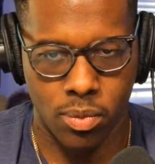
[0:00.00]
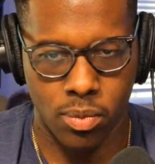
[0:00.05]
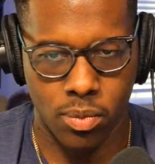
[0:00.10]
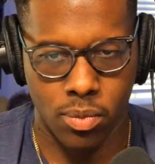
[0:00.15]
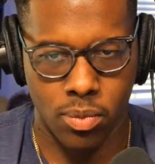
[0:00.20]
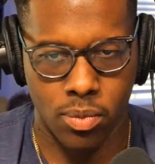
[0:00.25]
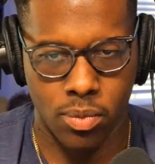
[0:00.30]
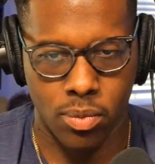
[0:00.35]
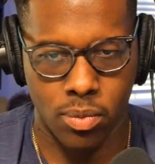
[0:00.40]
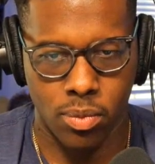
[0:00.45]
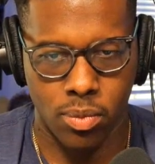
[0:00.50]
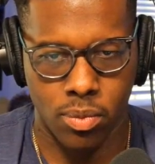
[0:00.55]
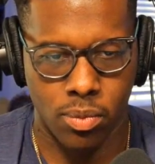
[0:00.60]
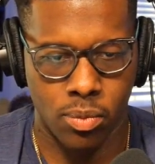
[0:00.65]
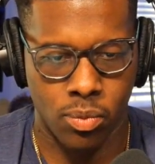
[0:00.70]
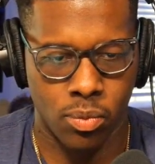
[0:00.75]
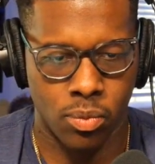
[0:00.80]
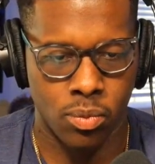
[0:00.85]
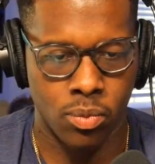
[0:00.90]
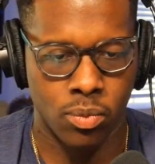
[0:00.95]

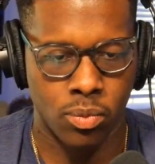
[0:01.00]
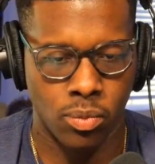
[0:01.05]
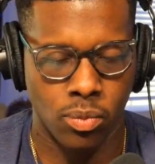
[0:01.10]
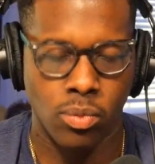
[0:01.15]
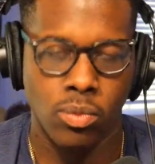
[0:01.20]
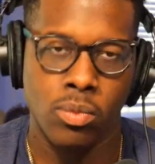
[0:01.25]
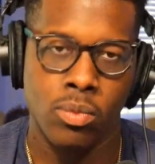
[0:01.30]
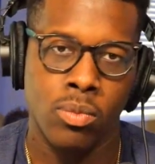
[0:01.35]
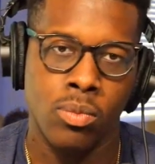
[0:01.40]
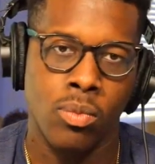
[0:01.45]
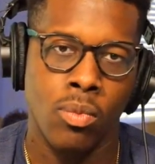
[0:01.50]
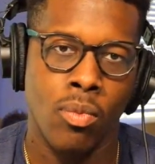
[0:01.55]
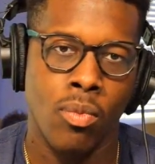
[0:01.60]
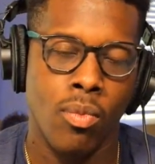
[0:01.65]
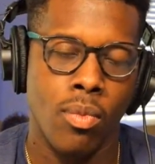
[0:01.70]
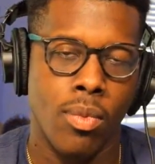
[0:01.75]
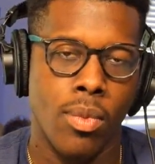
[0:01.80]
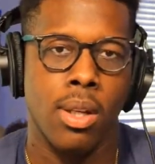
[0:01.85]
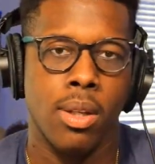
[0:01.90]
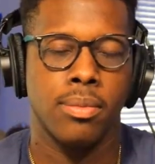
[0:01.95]

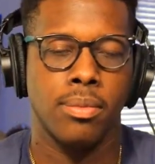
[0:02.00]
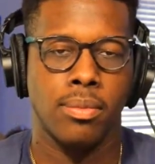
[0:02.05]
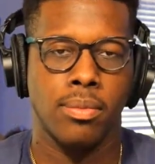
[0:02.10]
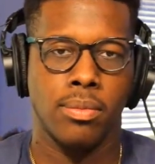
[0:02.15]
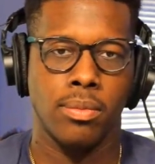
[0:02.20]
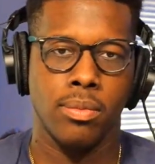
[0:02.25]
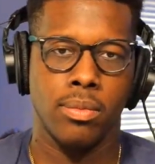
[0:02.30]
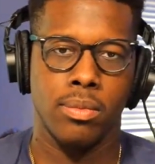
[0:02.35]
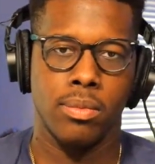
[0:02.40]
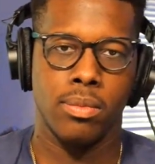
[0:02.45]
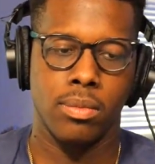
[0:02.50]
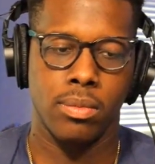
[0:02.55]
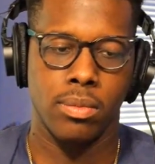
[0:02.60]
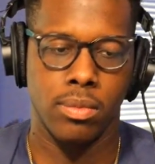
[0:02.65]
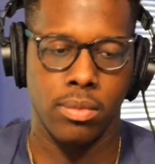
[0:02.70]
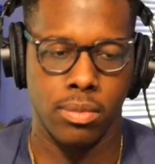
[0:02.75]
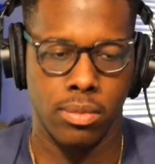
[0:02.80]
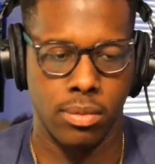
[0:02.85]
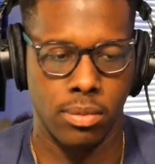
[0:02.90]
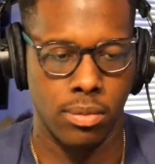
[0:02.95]

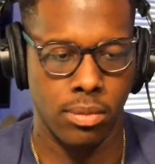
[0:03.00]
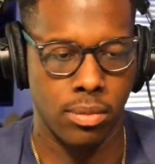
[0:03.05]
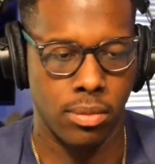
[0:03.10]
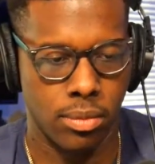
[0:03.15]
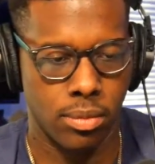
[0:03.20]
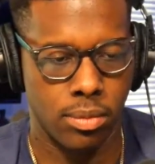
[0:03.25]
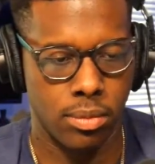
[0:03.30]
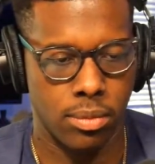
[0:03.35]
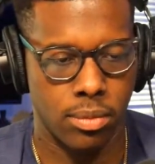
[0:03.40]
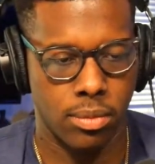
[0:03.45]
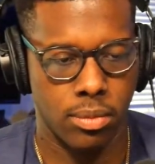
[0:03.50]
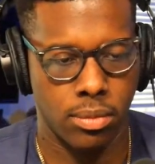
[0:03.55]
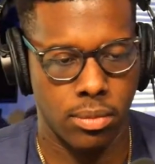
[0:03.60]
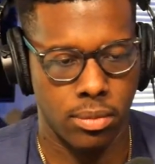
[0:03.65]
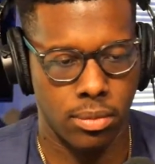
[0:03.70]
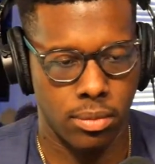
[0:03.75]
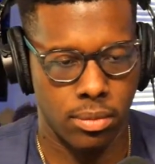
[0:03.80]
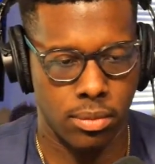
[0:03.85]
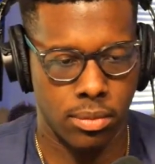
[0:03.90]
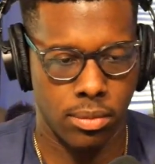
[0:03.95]

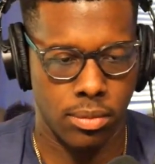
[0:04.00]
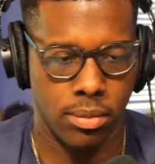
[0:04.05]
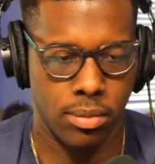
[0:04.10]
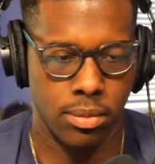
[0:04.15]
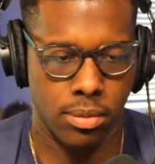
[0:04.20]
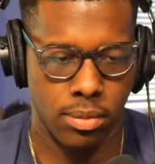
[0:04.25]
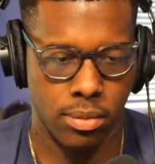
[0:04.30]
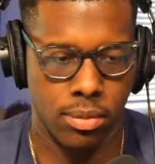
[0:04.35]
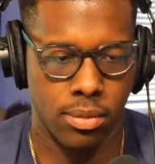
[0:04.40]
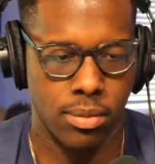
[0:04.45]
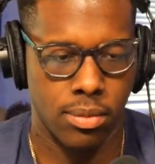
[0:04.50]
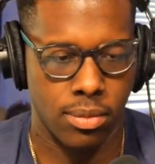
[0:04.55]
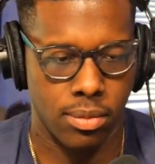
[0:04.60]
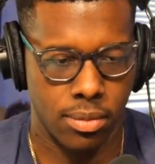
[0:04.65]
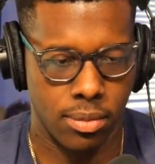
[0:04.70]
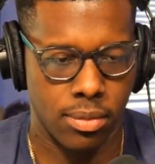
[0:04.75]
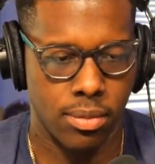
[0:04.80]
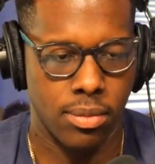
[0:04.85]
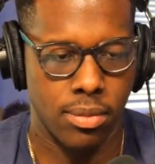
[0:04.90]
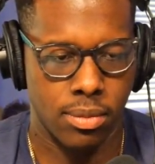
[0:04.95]

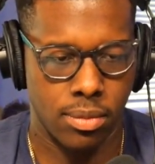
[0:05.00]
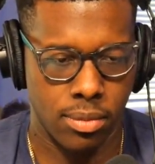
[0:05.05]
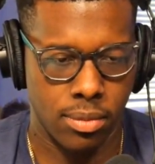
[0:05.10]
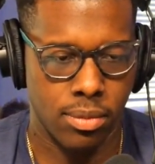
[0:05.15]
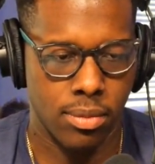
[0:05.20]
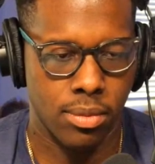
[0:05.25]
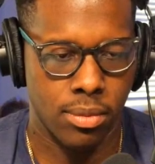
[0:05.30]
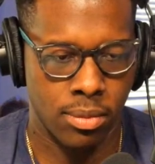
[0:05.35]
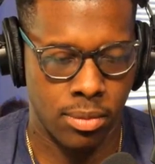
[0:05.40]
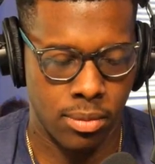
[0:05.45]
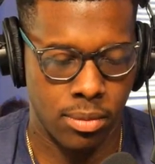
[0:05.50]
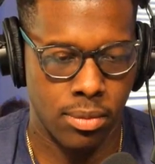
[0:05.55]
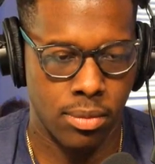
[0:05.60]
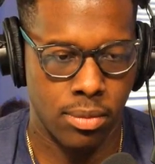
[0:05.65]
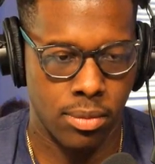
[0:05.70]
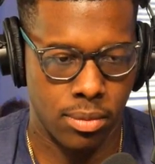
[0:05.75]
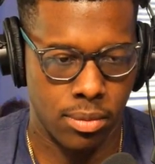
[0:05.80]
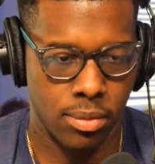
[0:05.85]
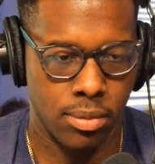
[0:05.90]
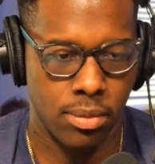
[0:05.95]

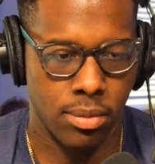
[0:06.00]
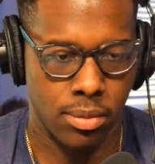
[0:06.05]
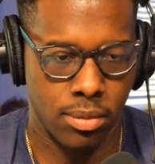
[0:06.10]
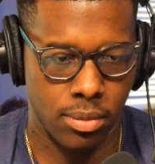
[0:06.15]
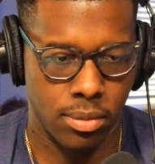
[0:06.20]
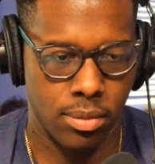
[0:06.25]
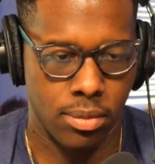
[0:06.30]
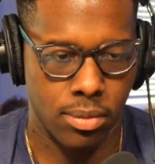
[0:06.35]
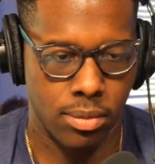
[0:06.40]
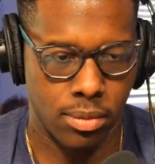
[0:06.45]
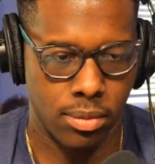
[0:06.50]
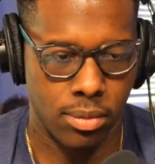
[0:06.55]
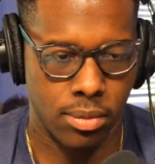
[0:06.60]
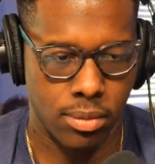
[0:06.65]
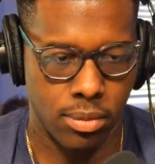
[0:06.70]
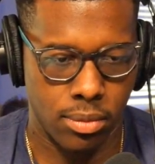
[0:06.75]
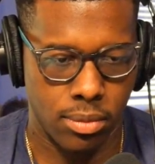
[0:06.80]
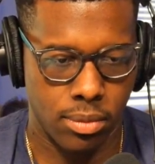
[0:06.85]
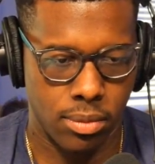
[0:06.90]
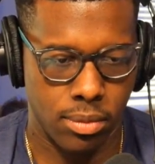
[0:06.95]

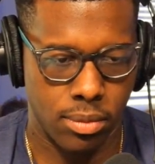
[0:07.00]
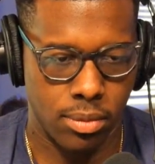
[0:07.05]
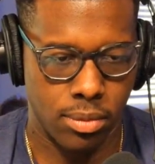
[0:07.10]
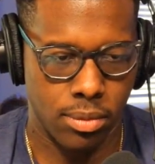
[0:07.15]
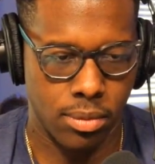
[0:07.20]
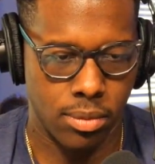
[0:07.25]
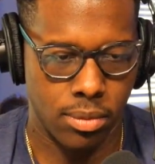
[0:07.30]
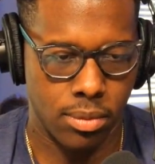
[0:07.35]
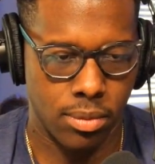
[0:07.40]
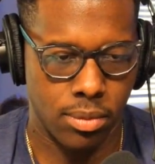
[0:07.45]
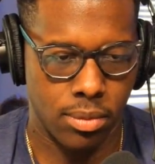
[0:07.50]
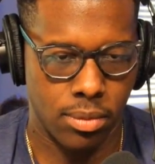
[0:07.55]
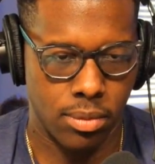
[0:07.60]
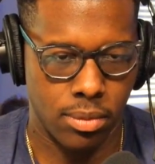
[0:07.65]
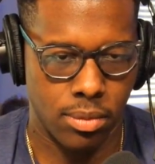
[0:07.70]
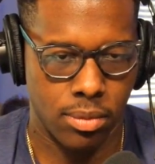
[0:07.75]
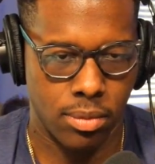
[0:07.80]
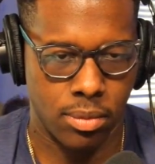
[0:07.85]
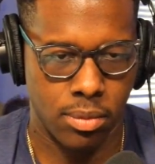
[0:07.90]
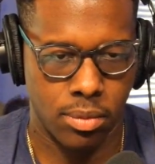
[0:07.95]
[no speech]